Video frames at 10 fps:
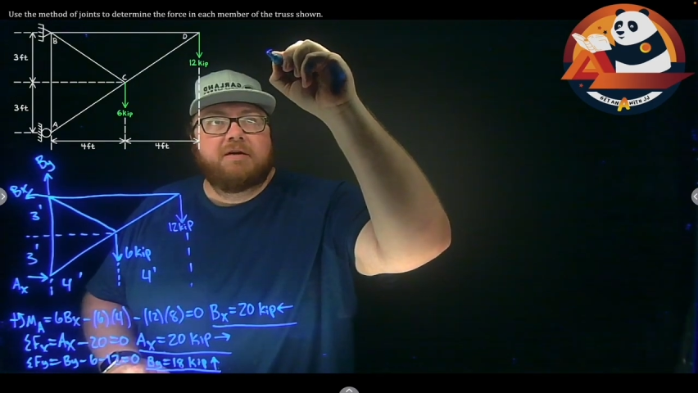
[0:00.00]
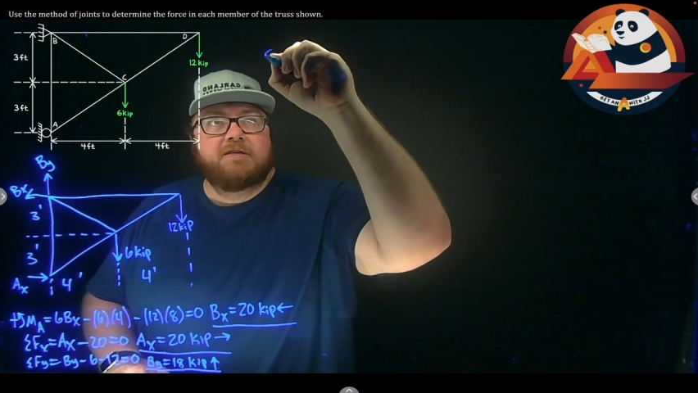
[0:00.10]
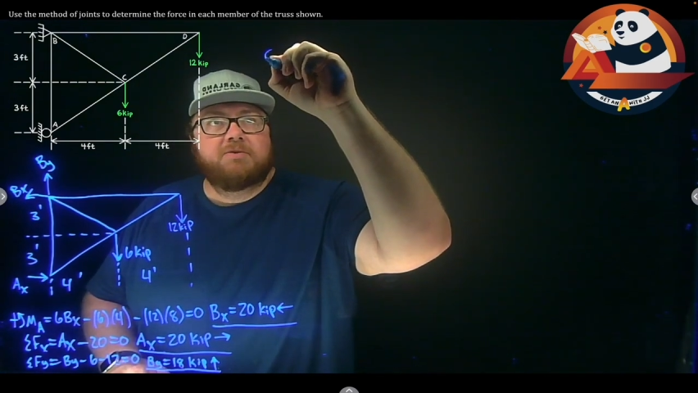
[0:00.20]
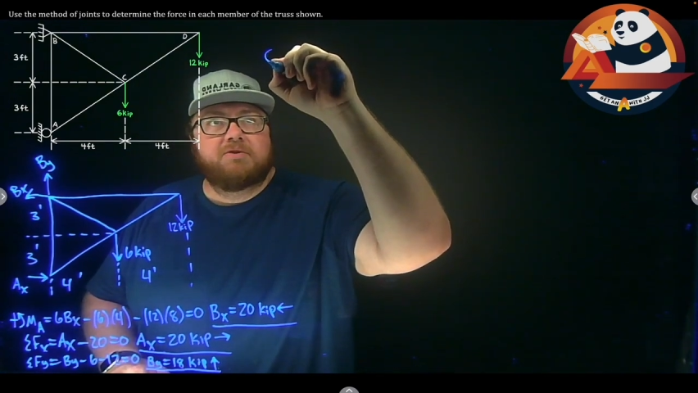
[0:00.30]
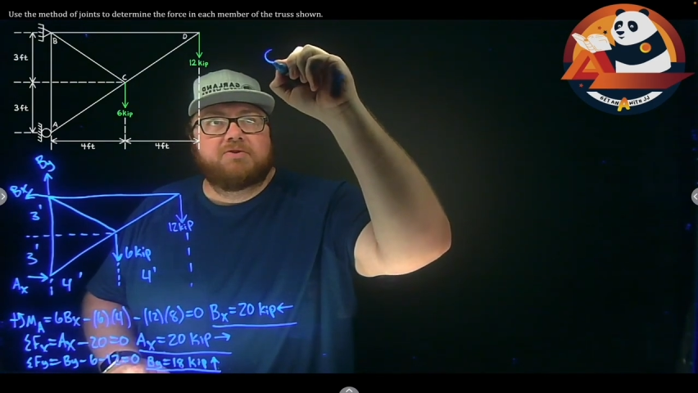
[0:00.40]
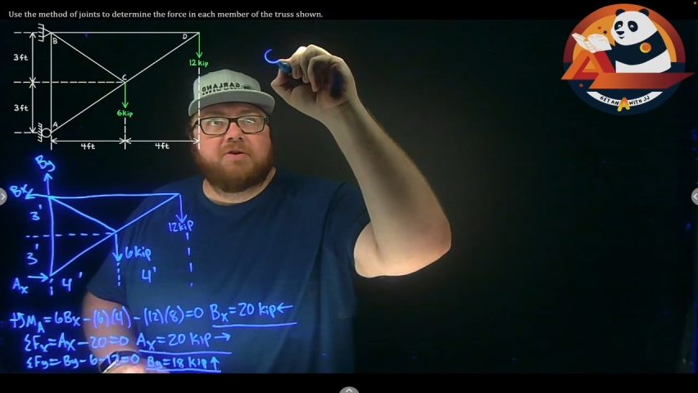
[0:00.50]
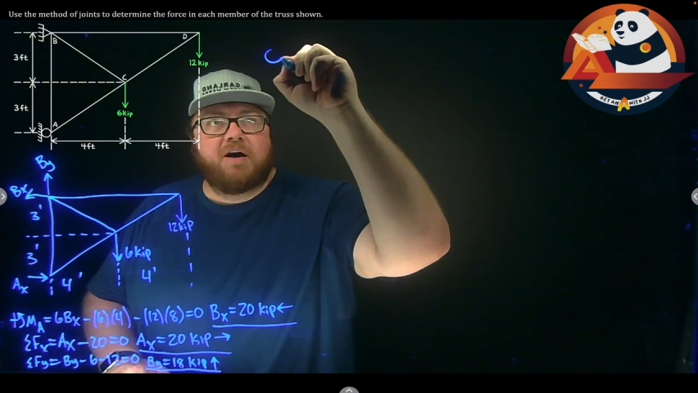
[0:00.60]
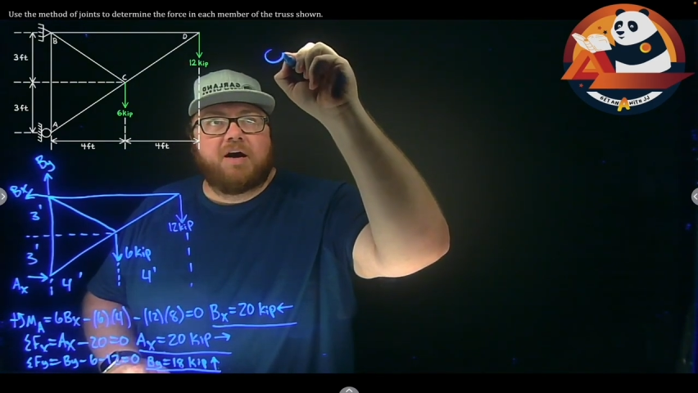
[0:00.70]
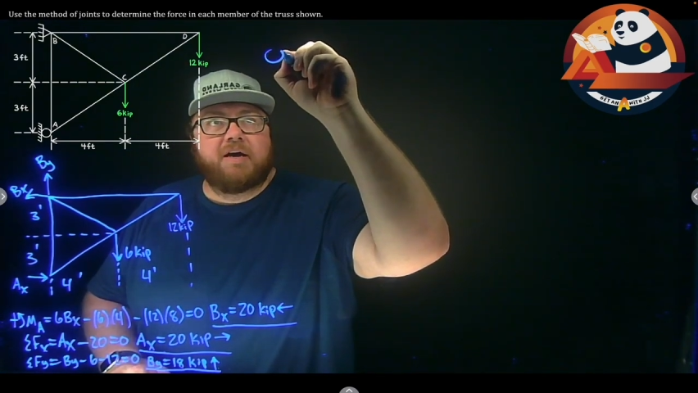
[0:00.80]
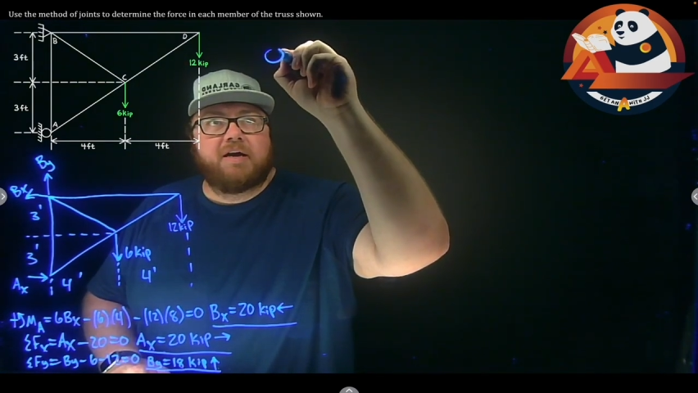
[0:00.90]
So we'll
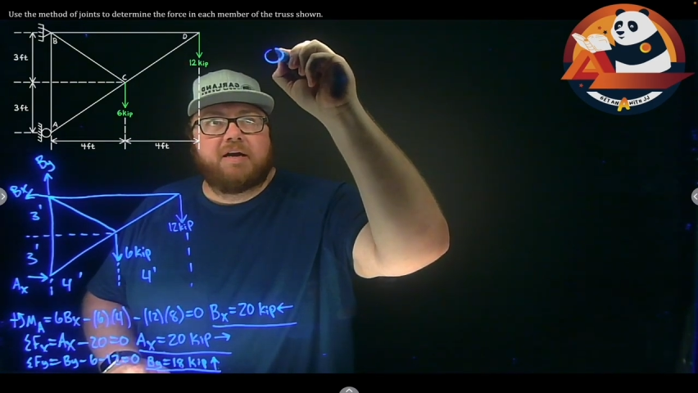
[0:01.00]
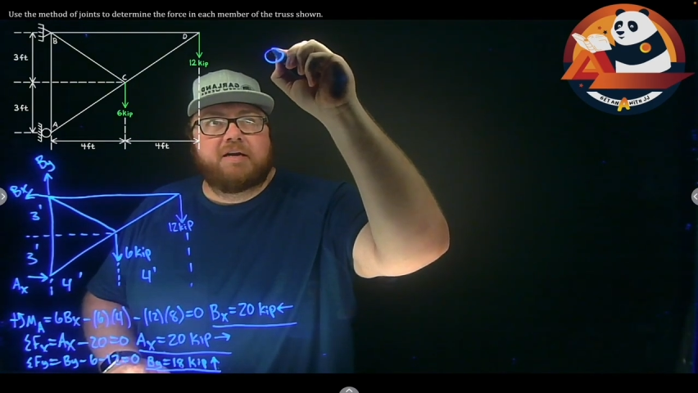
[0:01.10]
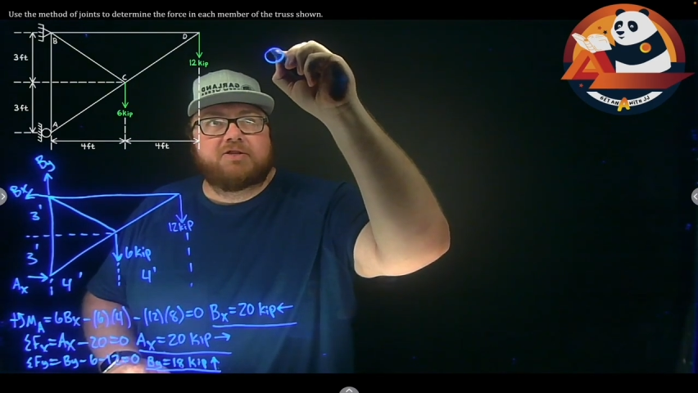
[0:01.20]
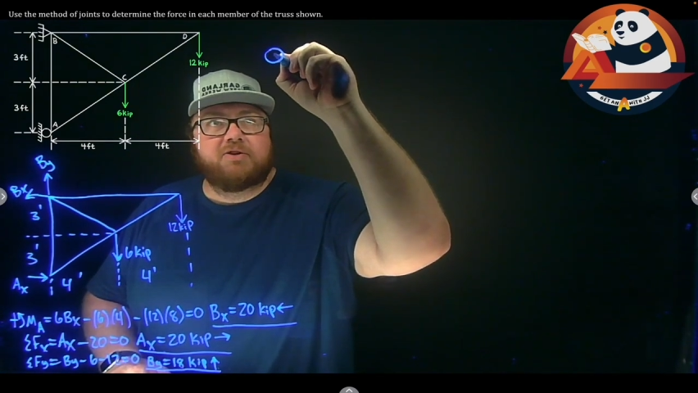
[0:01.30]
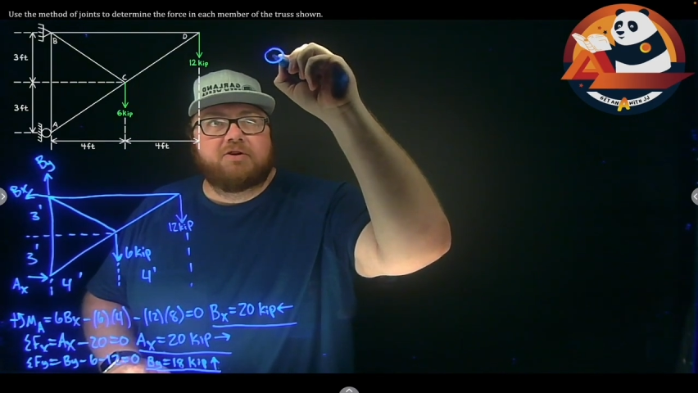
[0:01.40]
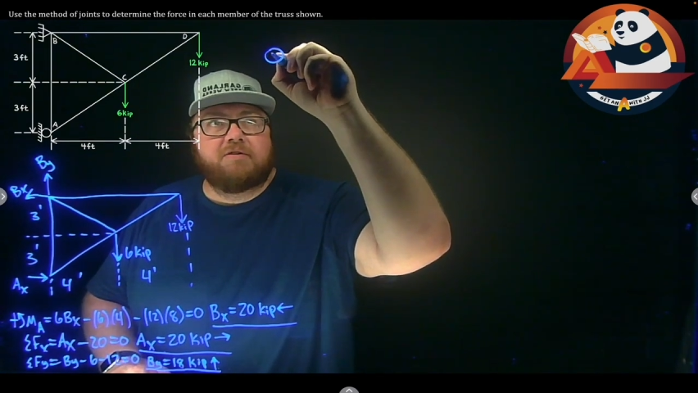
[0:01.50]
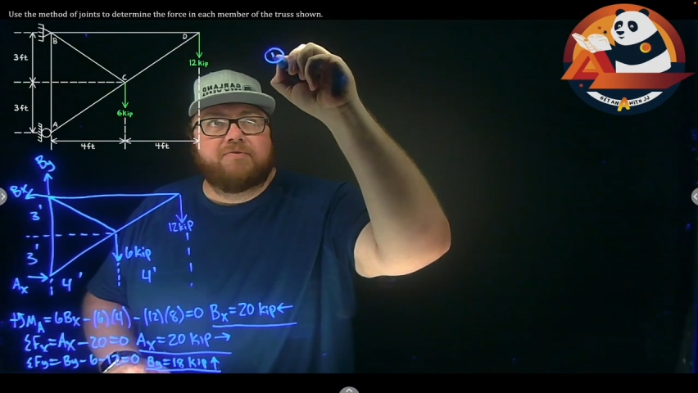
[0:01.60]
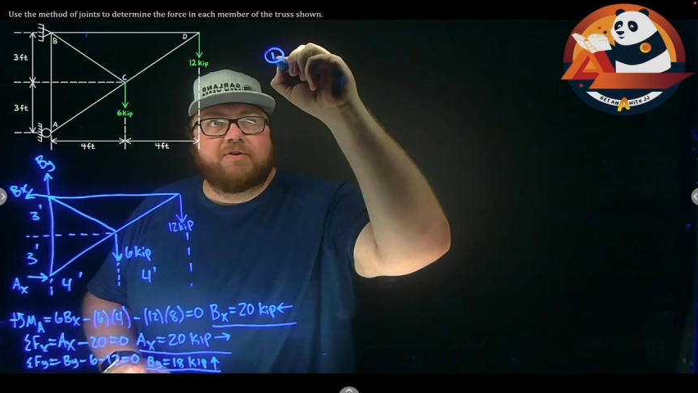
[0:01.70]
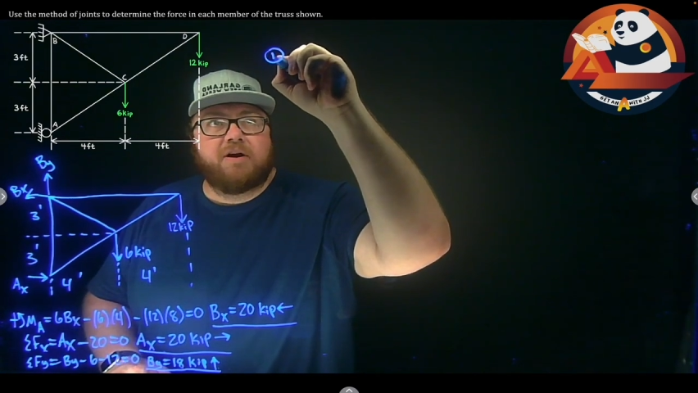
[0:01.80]
draw in a circle for